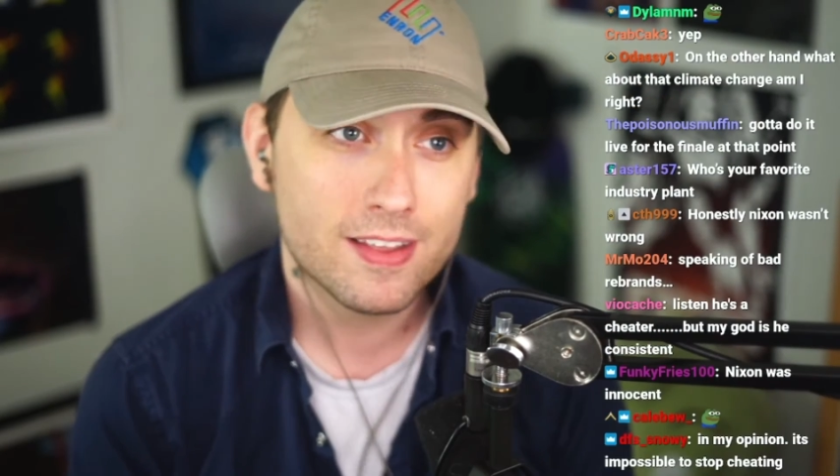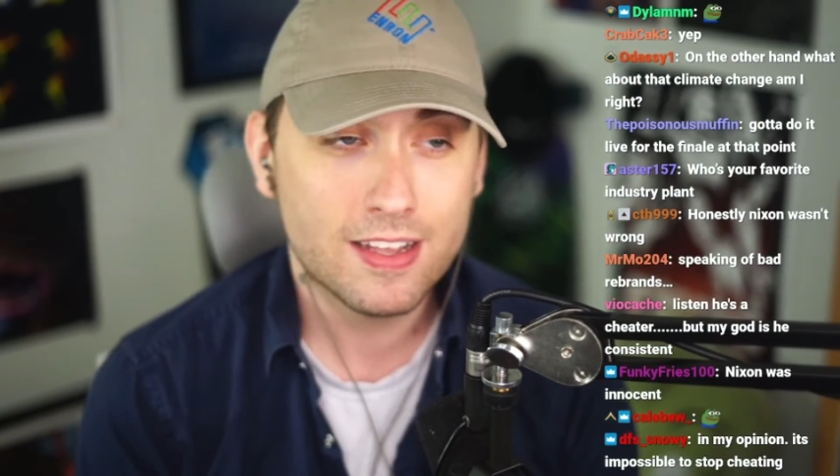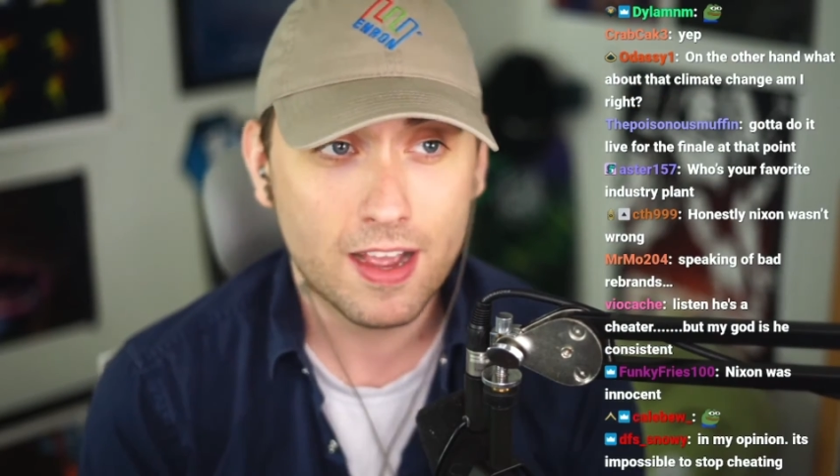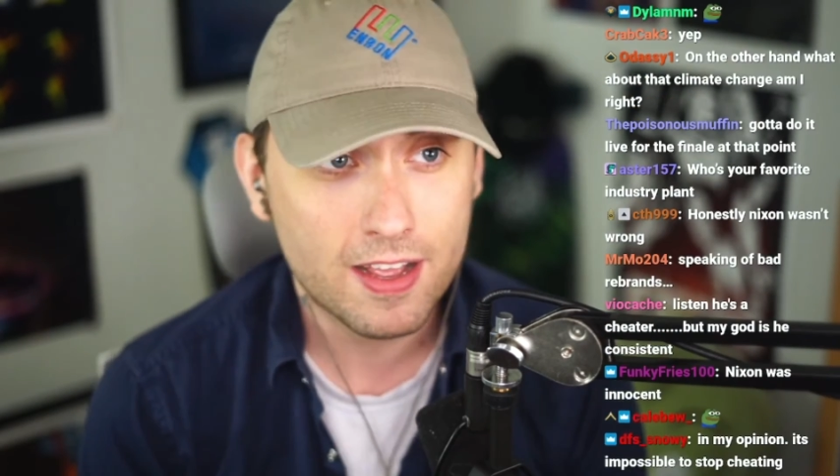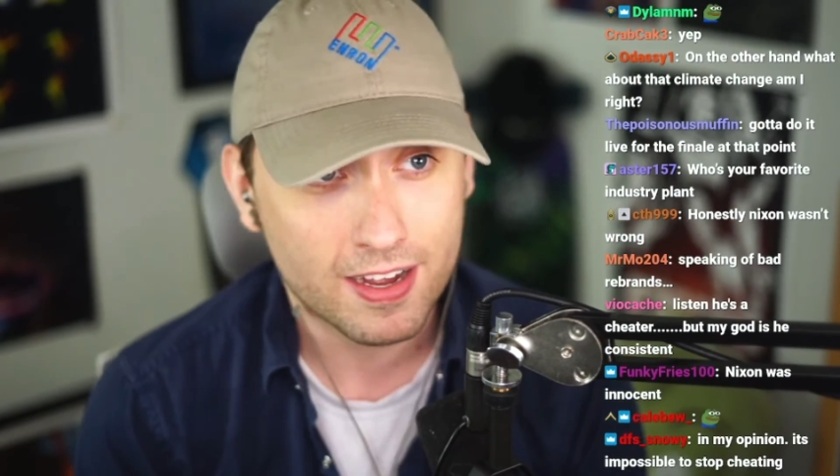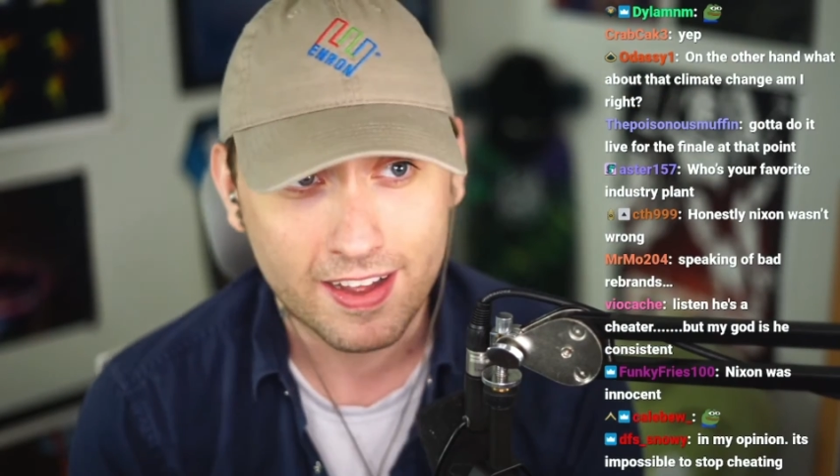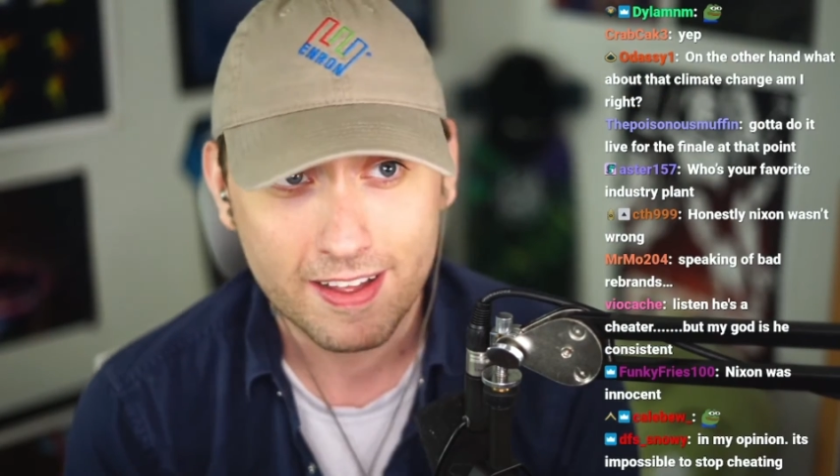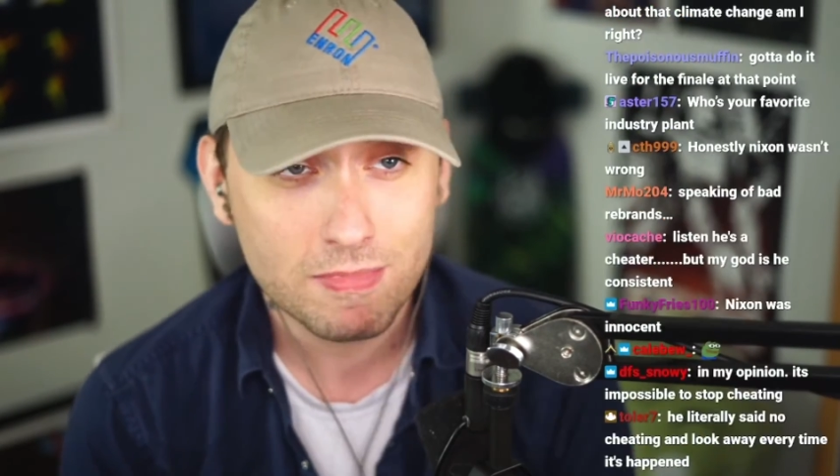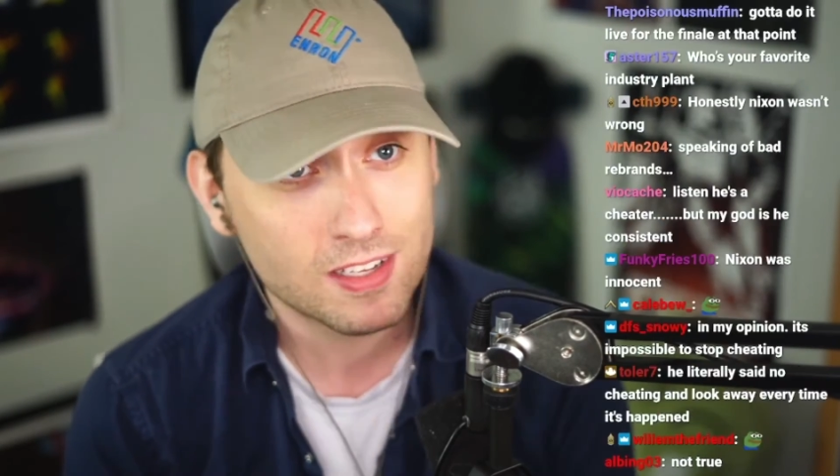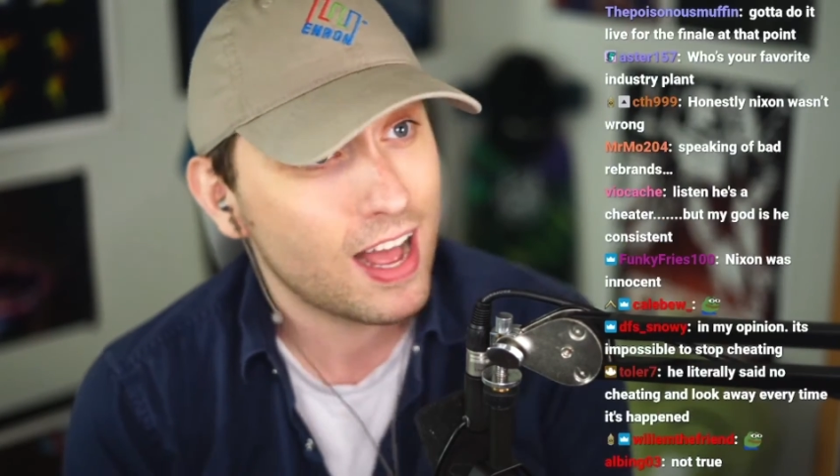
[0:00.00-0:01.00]

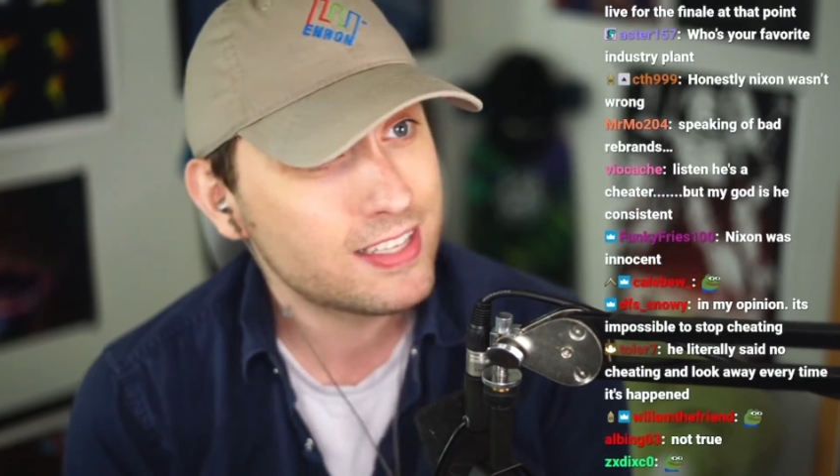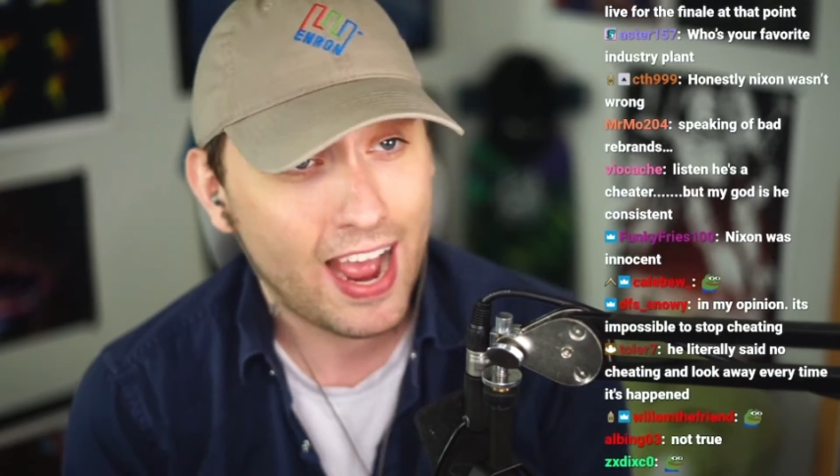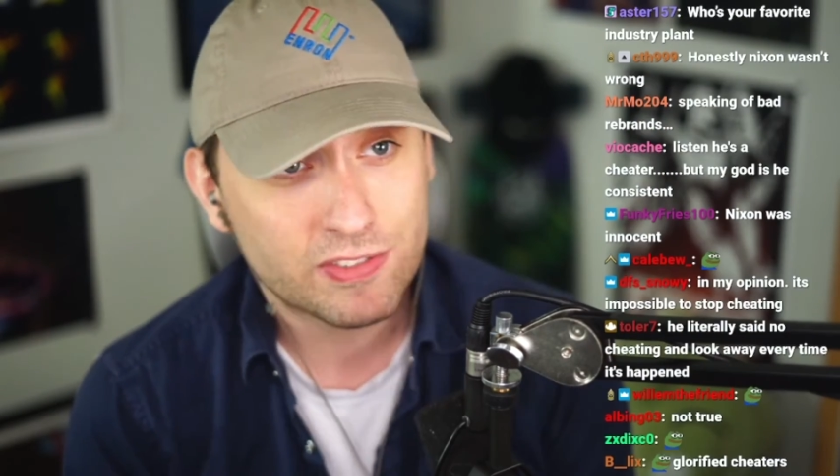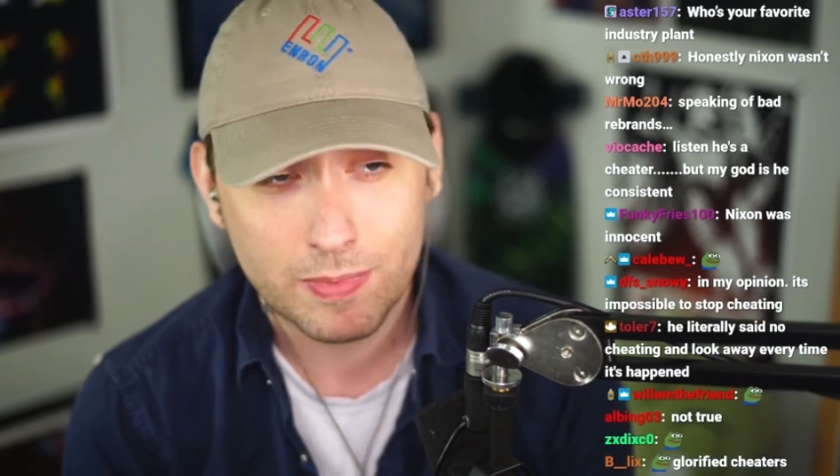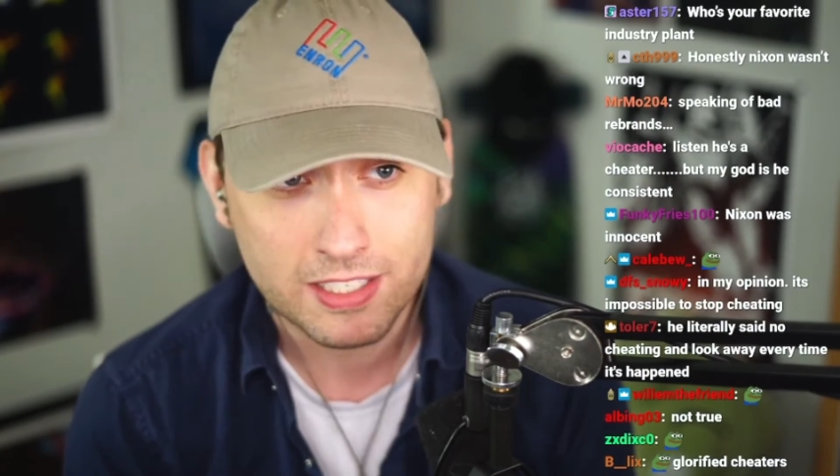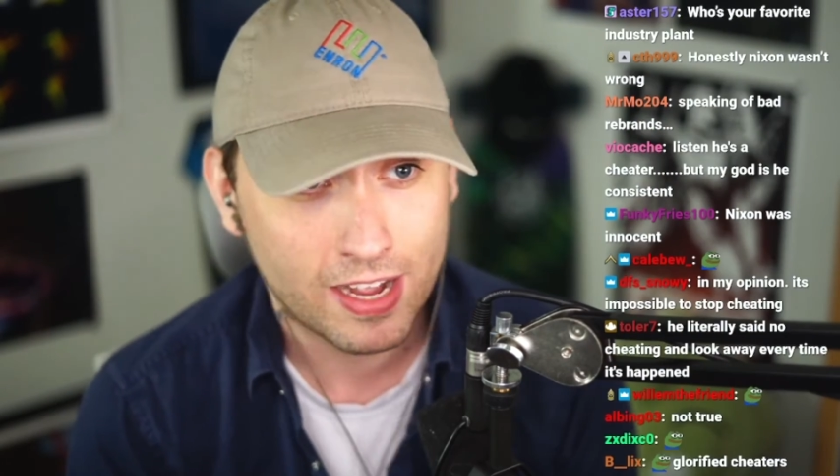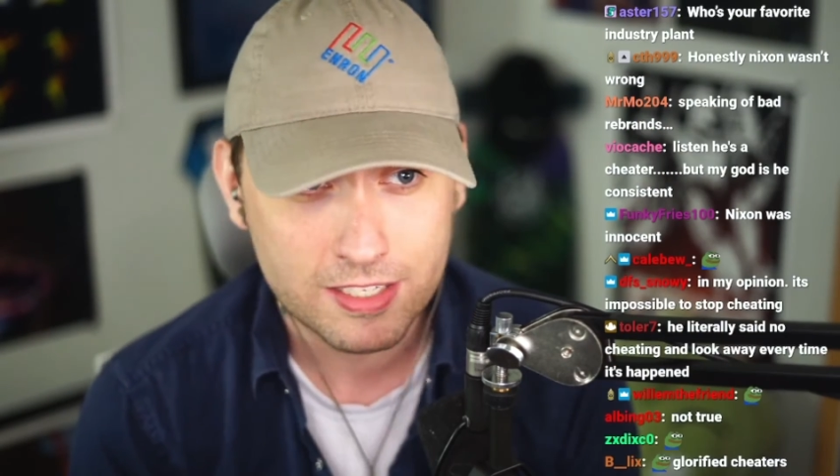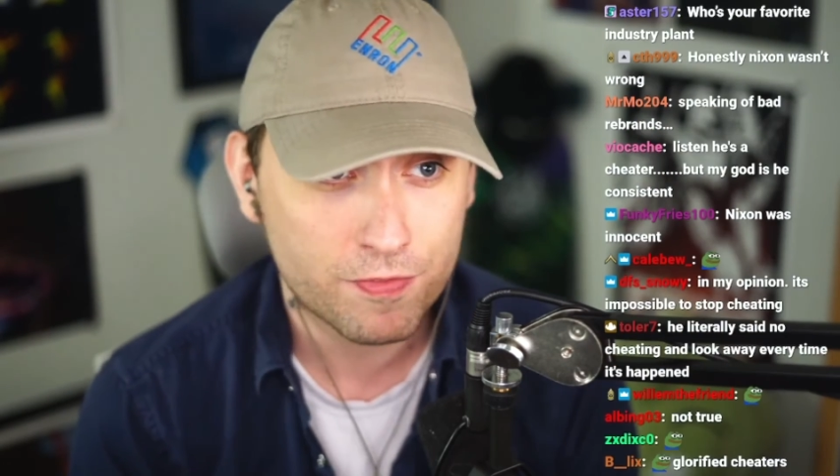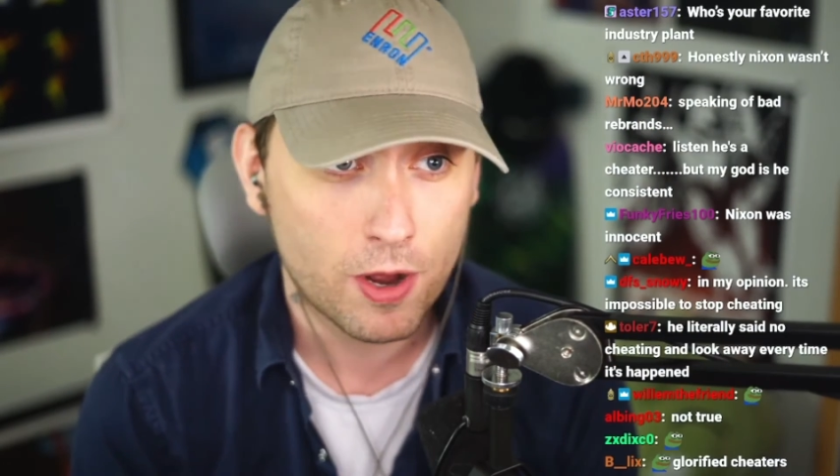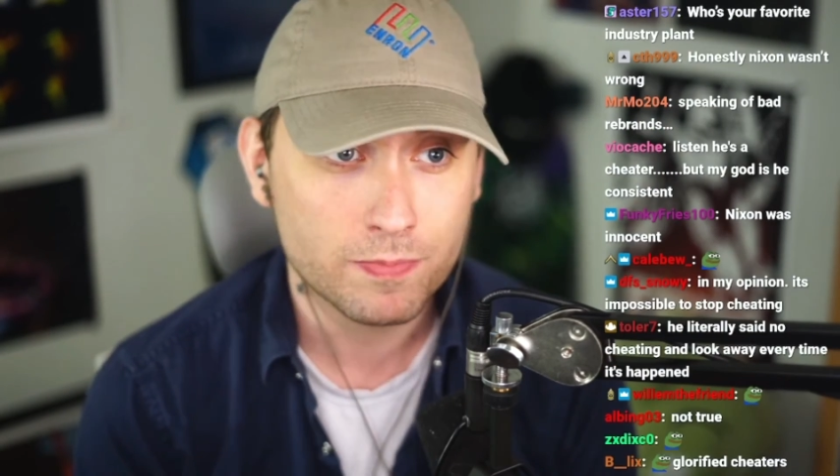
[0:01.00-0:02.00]
It's a lot to ask for someone to
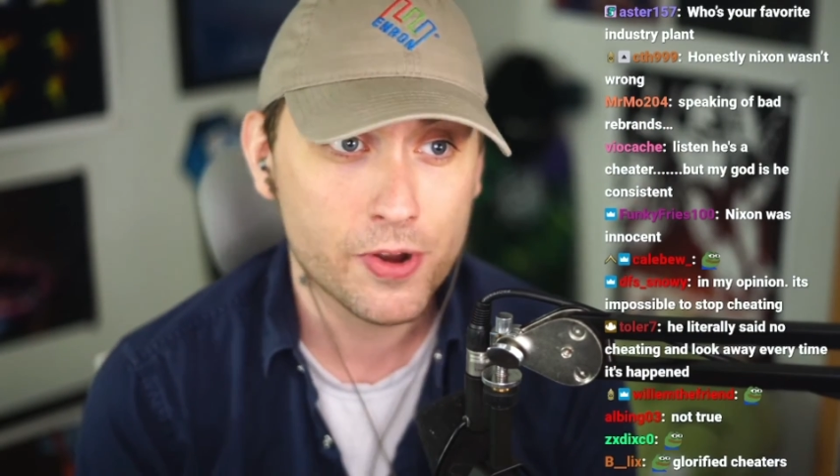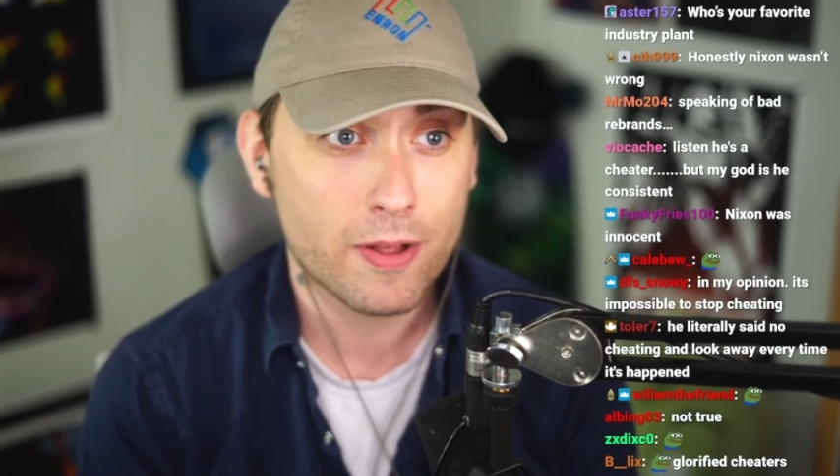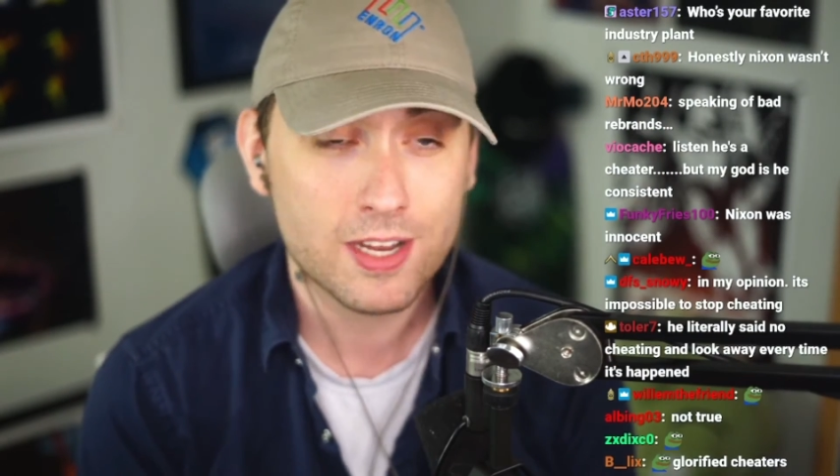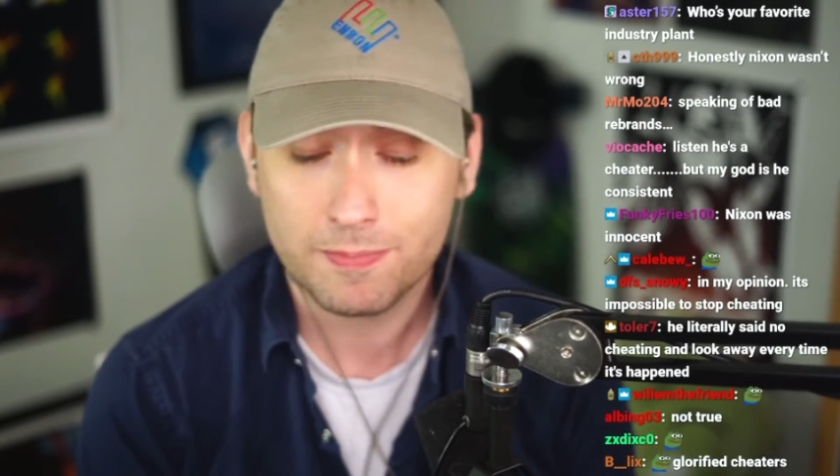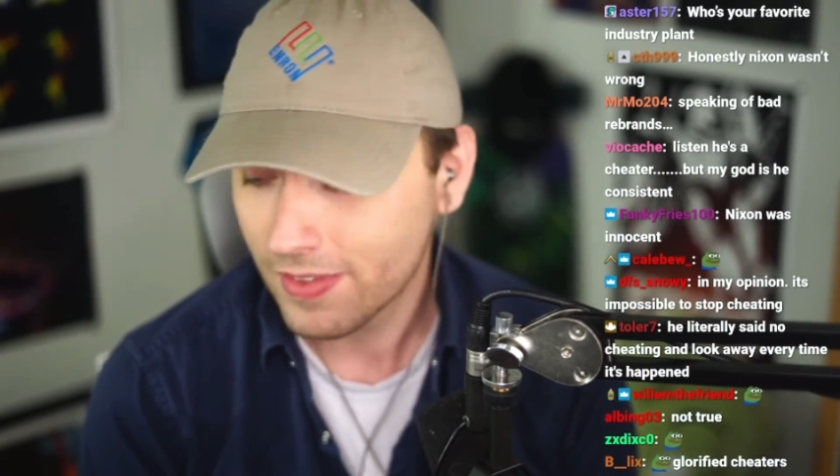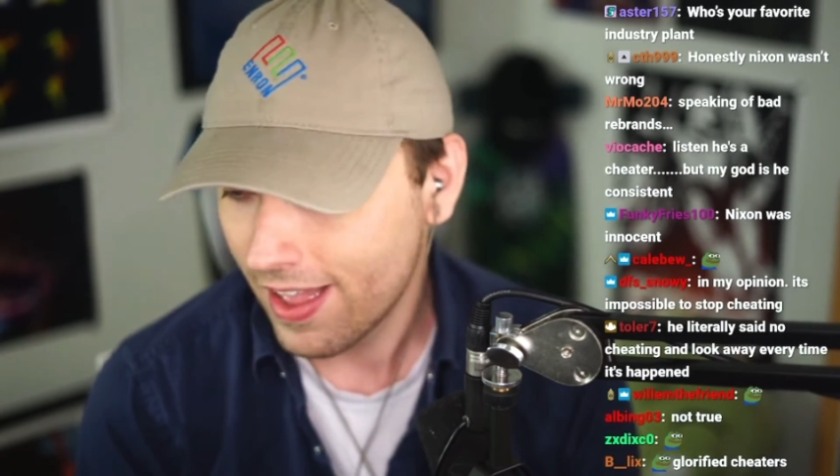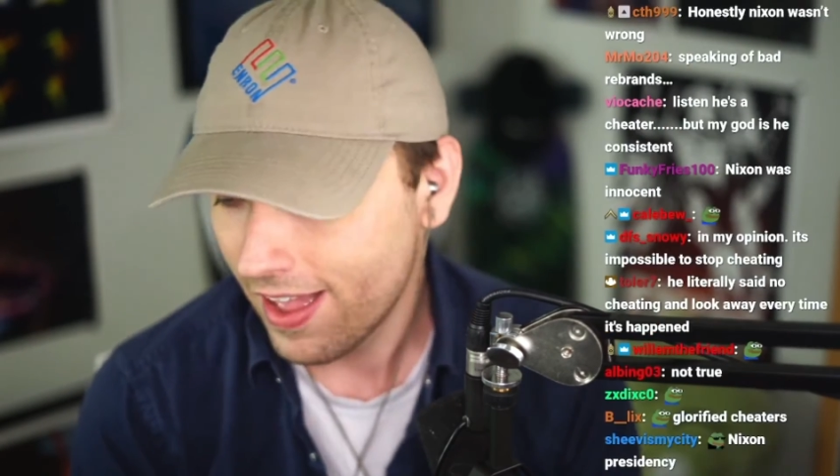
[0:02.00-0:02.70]
glance at their phone. You know what I'm saying?